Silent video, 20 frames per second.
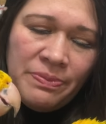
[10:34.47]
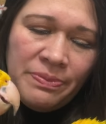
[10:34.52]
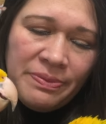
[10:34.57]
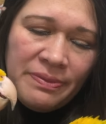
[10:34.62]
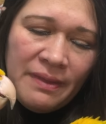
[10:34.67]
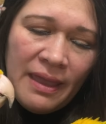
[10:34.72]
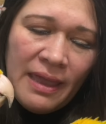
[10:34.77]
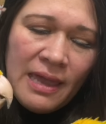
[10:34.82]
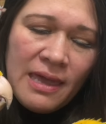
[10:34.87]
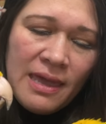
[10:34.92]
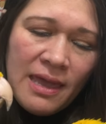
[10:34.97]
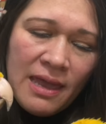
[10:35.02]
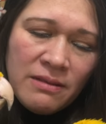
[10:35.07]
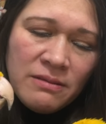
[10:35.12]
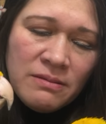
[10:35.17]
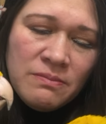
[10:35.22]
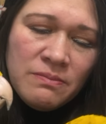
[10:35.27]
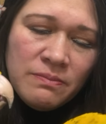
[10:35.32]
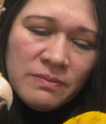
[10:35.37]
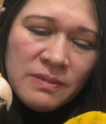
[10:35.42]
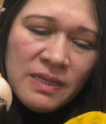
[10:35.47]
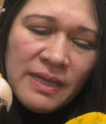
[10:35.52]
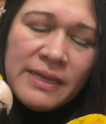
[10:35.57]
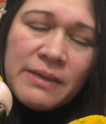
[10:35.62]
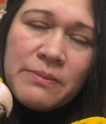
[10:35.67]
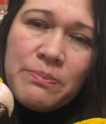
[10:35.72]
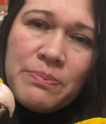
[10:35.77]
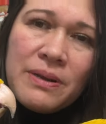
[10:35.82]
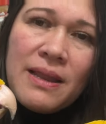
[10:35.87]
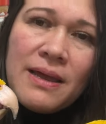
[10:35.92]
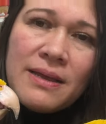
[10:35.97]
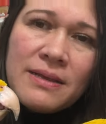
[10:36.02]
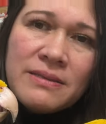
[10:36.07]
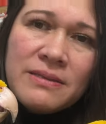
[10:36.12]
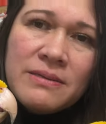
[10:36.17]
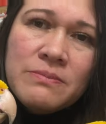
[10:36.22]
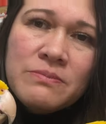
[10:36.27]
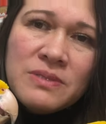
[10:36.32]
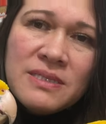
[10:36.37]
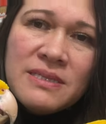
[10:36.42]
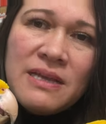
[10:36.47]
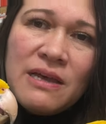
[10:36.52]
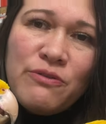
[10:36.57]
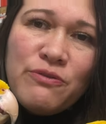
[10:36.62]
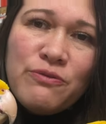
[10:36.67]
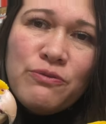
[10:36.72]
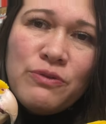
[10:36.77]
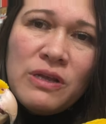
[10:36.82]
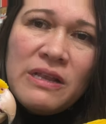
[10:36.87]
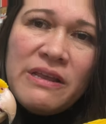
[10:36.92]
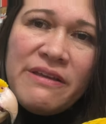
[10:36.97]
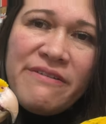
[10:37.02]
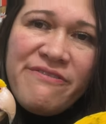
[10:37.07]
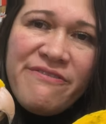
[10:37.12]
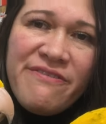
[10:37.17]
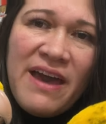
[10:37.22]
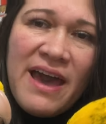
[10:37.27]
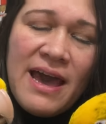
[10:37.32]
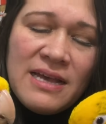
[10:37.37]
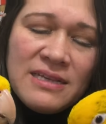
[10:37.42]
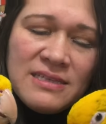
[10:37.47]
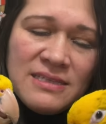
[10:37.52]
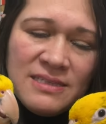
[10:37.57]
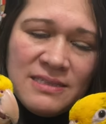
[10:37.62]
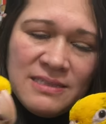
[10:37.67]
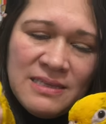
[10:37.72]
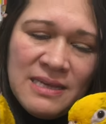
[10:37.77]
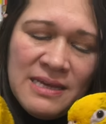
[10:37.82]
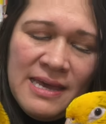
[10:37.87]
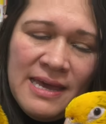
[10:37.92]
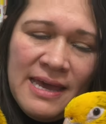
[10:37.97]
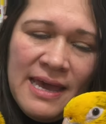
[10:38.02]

they can like pluck themselves really fast,